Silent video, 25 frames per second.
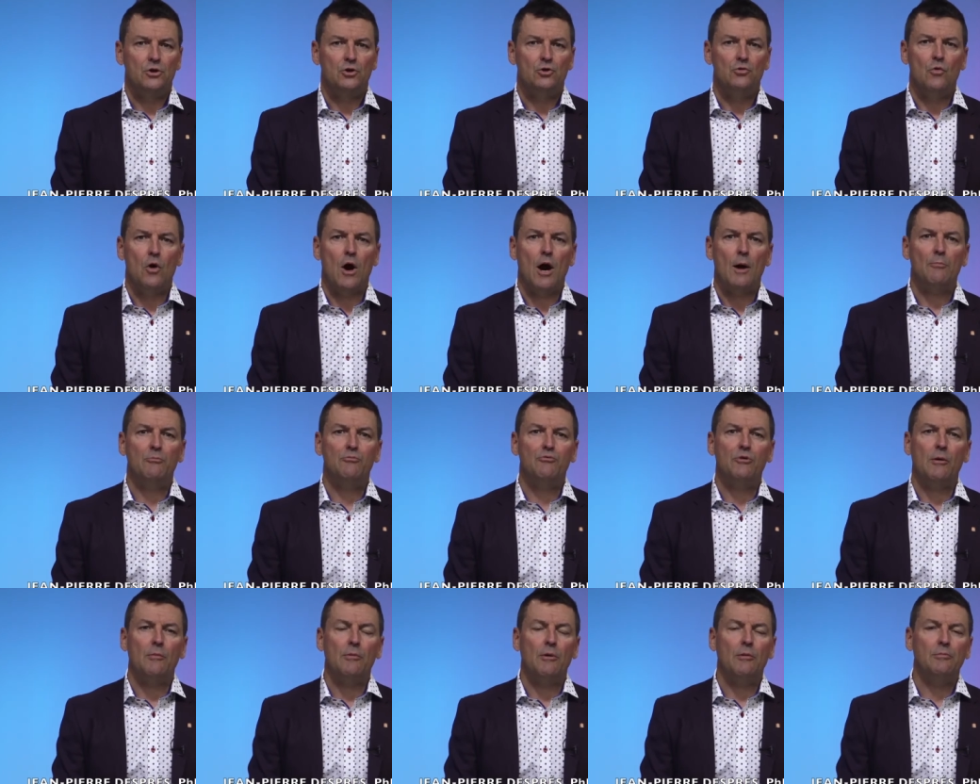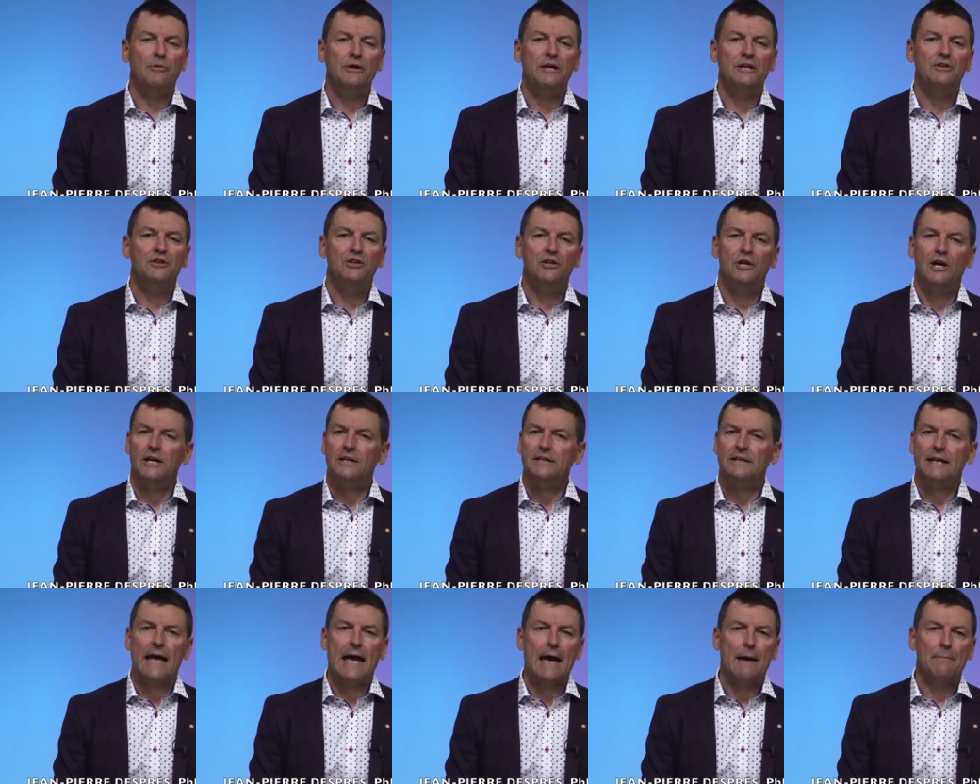you are probably
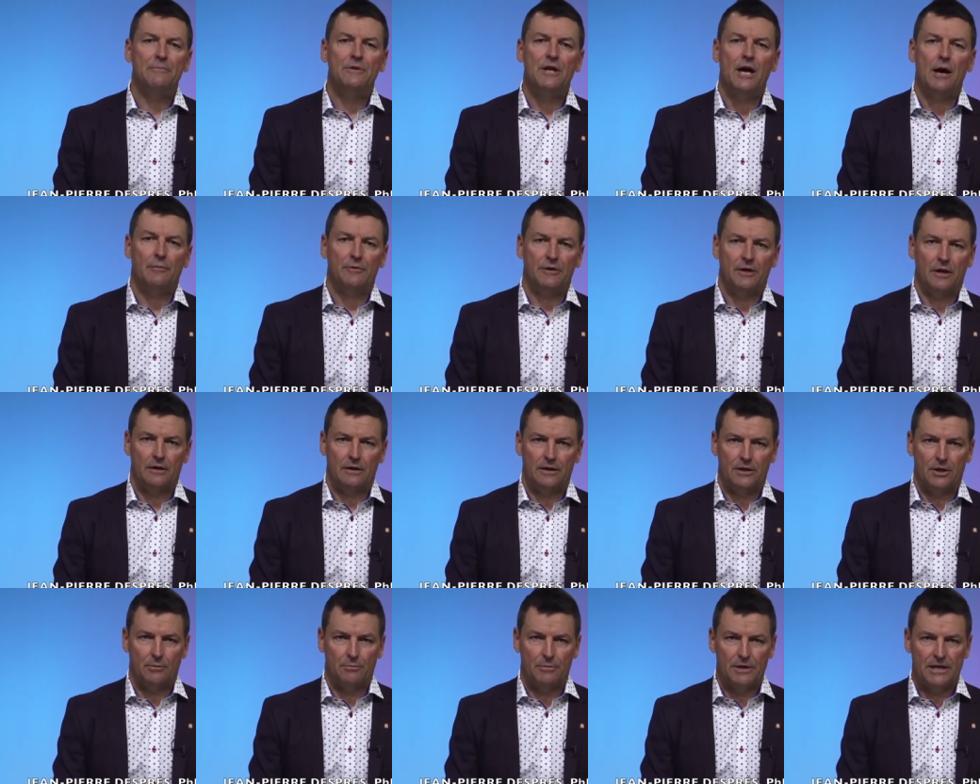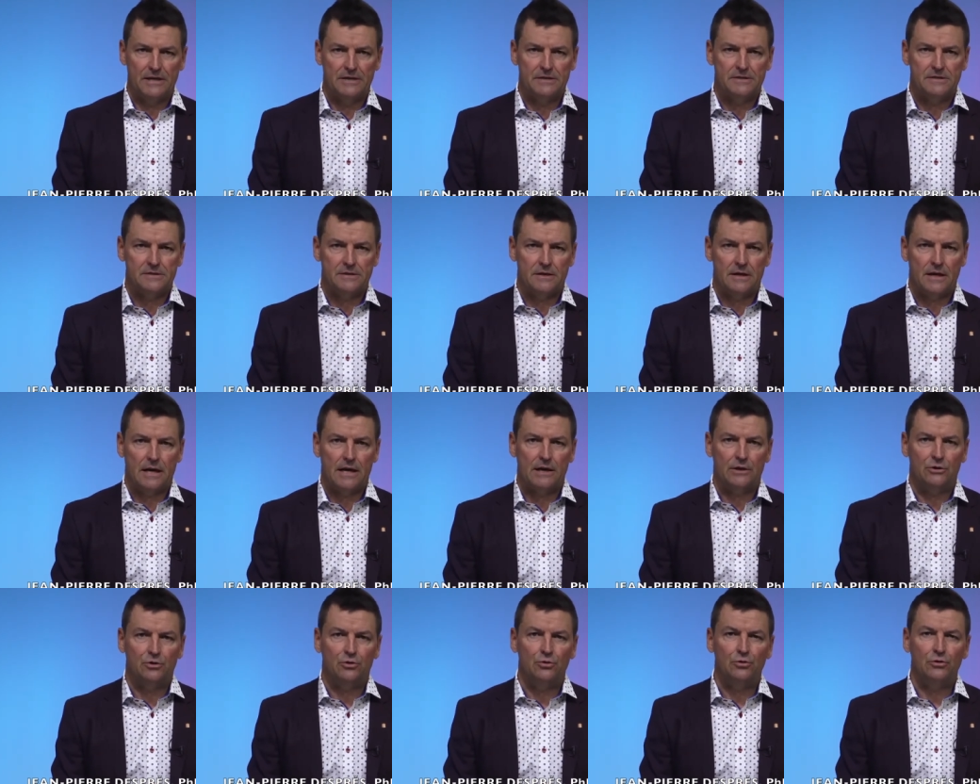not abdominally obese
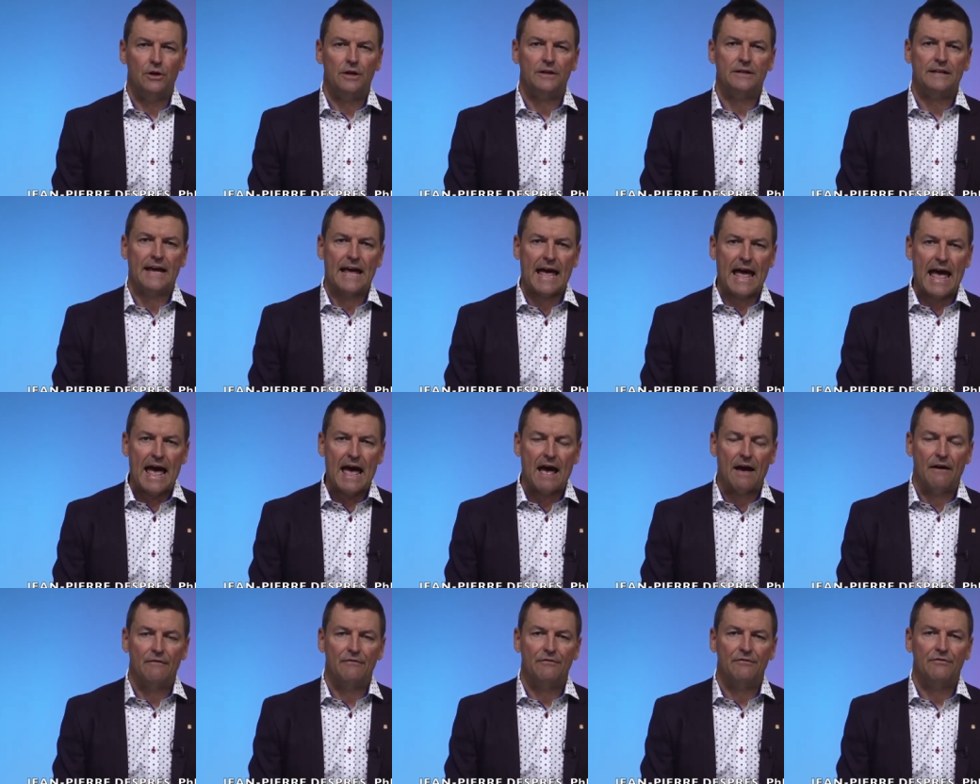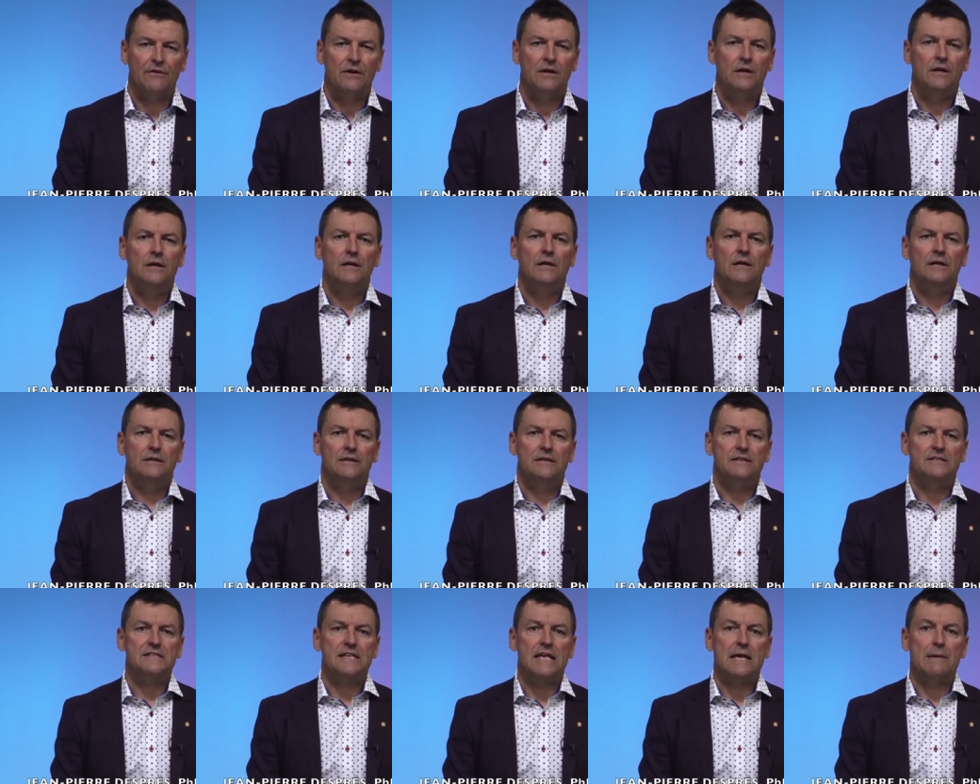and do not have
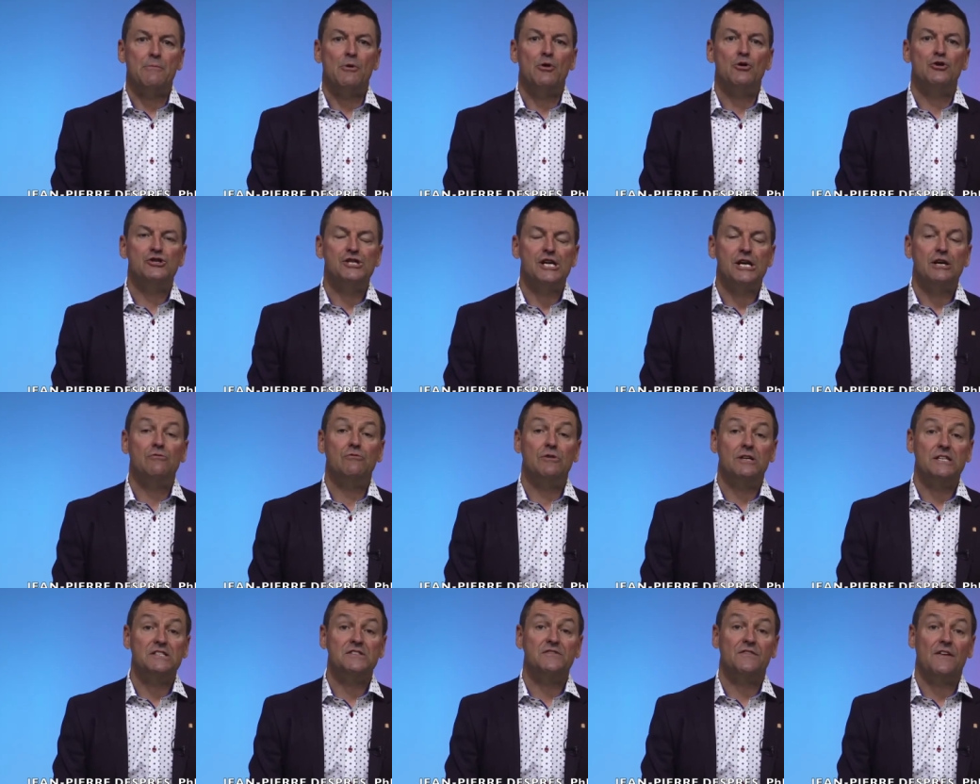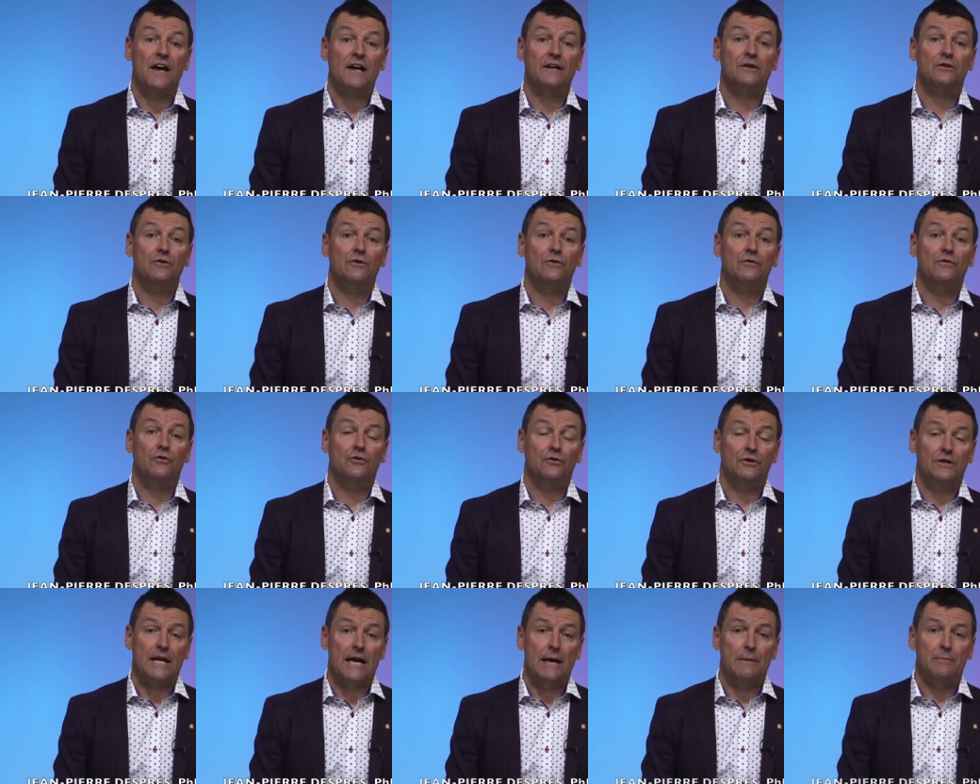this emerging risk factor
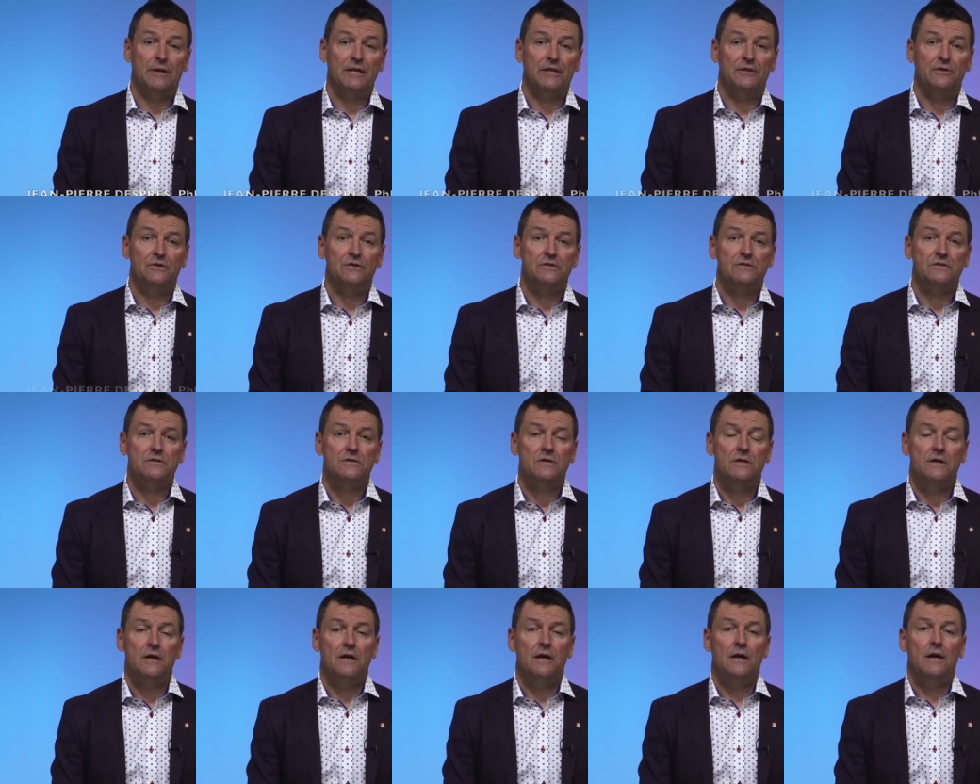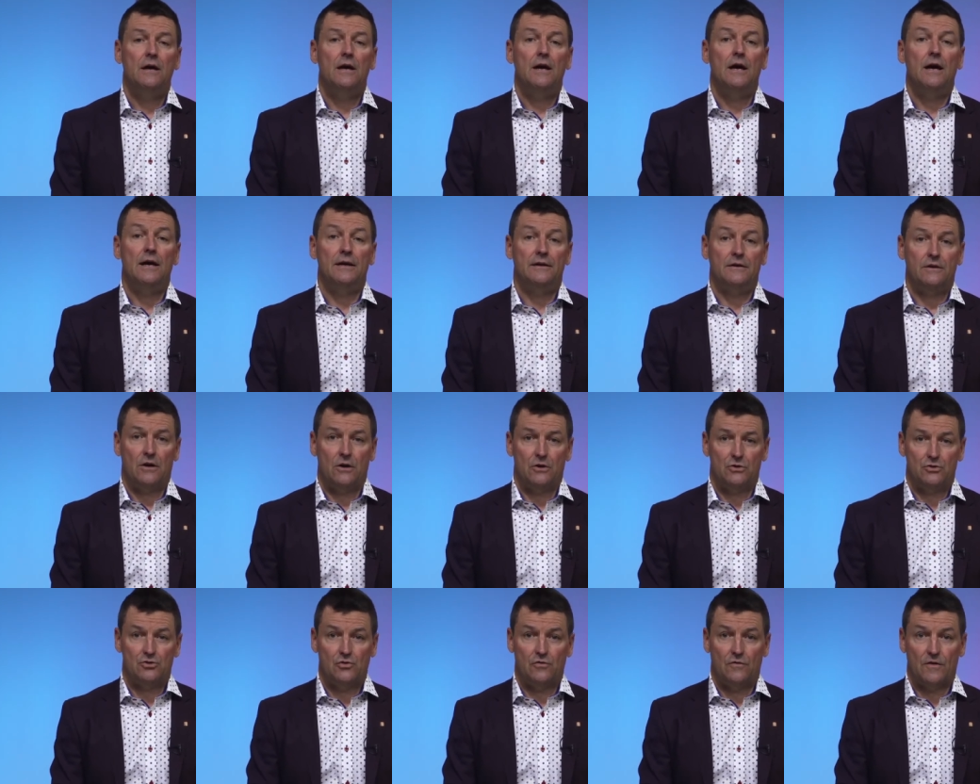for diabetes and
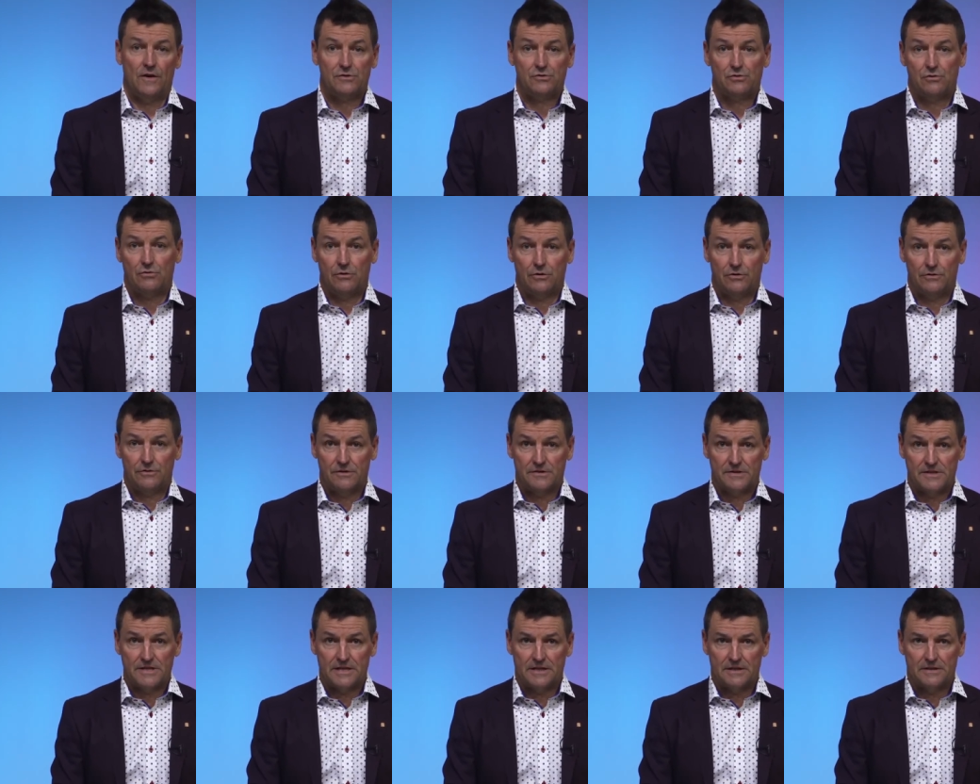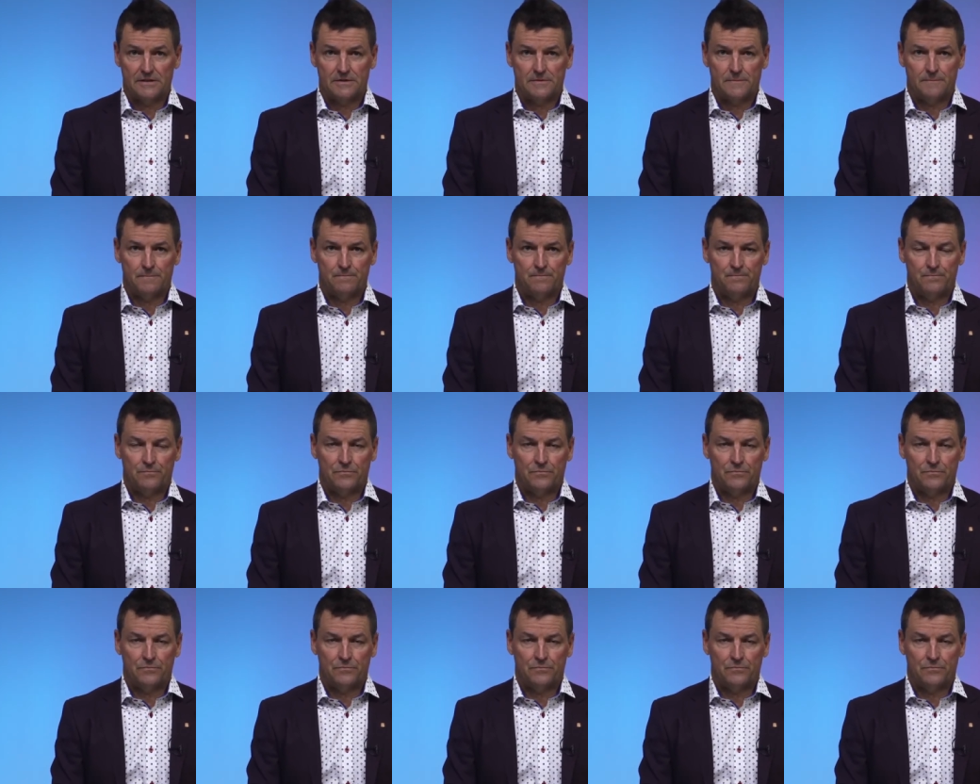cardiovascular disease.